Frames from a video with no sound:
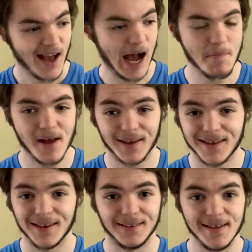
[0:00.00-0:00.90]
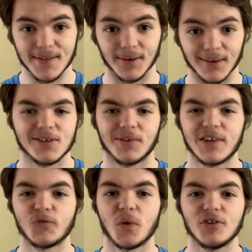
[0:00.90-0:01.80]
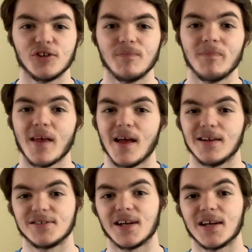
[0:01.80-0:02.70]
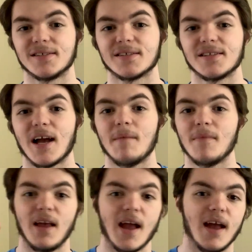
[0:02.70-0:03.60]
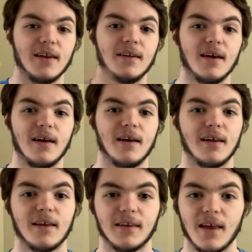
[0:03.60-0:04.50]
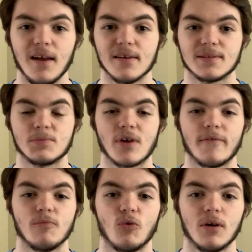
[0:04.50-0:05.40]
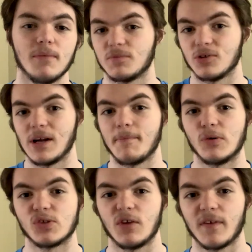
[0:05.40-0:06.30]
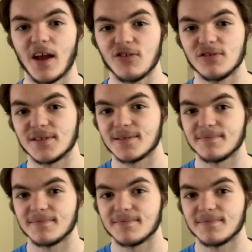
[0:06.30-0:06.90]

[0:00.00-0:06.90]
I'm not kidding either. So thanks for watching, and I'll see you guys next time. And yeah, subscribe for more. Turn on post notifications.